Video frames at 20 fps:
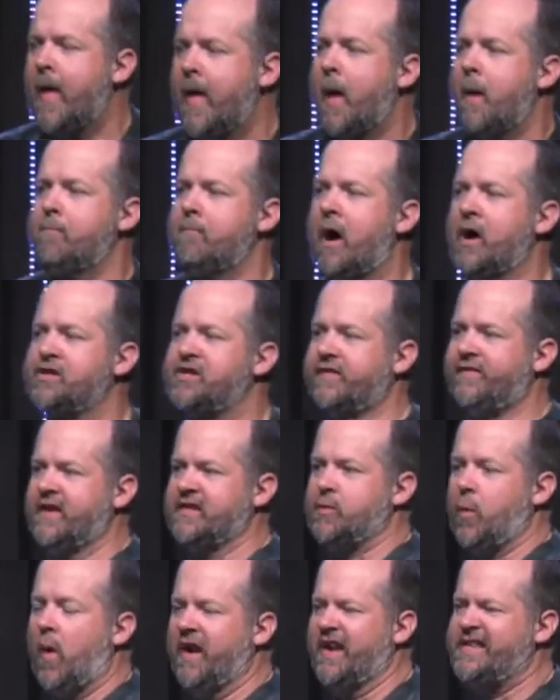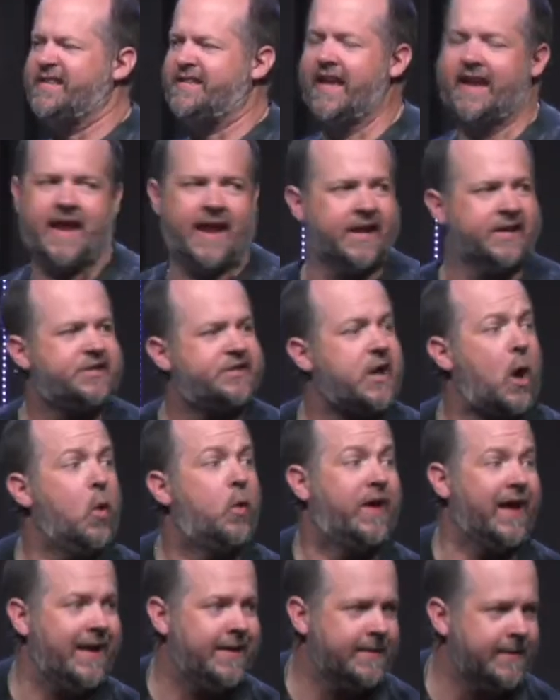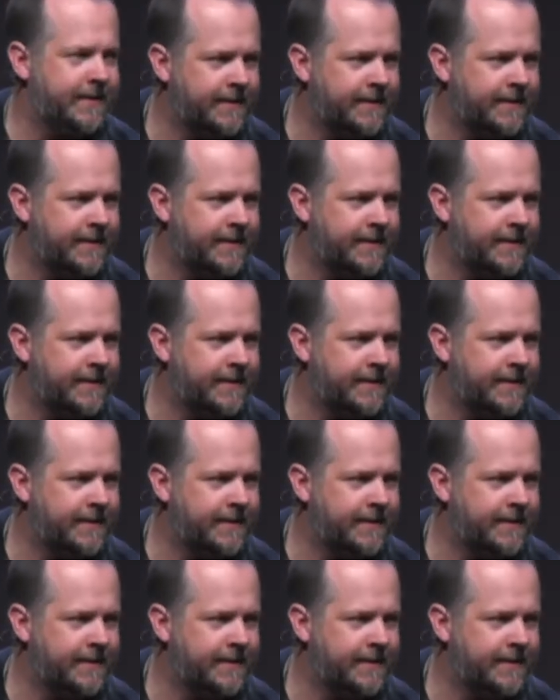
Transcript: Most of us want to sit in a soaking